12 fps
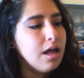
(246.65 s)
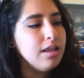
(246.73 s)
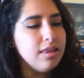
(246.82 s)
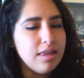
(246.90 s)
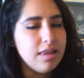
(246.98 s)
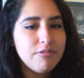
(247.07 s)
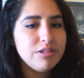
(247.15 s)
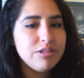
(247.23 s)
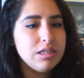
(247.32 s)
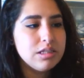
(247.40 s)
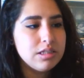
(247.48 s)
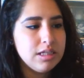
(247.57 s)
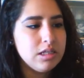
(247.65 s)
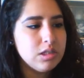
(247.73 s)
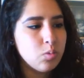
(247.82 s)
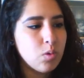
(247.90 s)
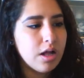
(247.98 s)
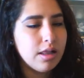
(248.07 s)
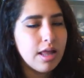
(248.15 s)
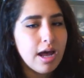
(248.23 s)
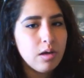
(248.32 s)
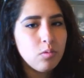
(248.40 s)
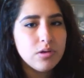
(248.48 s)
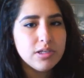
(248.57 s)
Left its seeds while
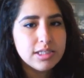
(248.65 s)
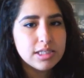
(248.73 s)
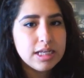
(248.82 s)
I was